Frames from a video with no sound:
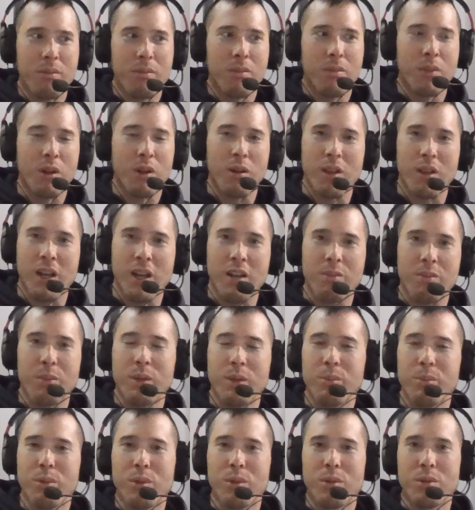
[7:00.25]
are a lot of
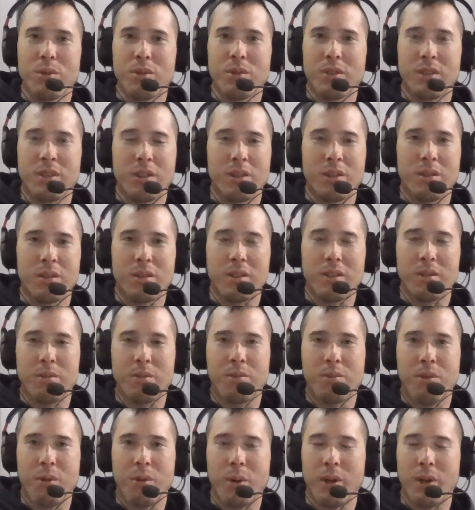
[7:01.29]
people still
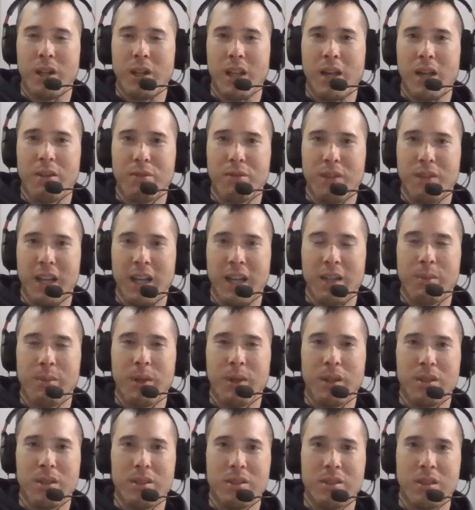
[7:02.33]
throwing a lot of flack
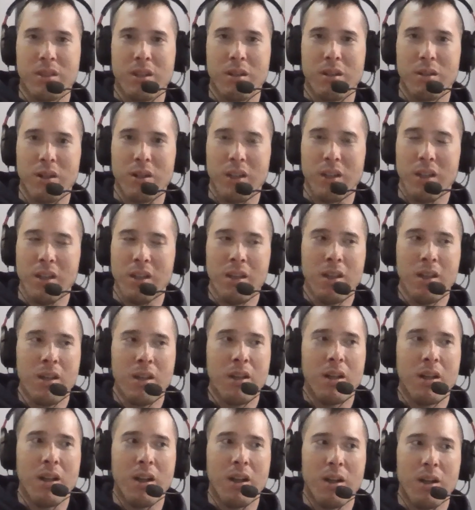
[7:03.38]
about this theory,
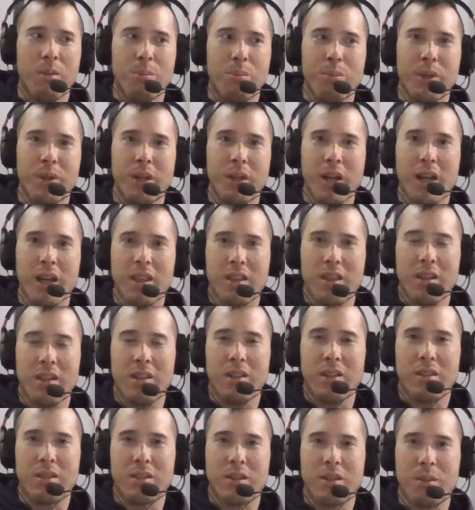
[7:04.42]
but I think
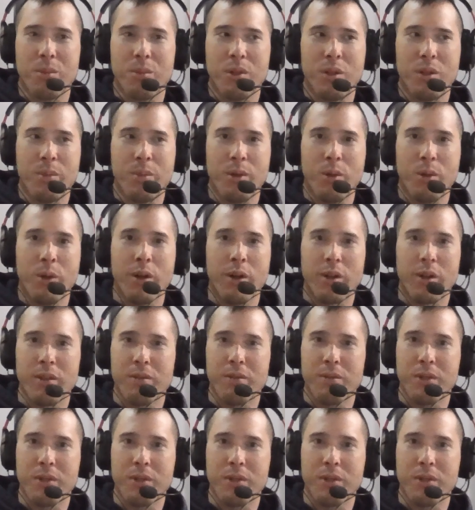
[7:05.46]
it's something to be aware of.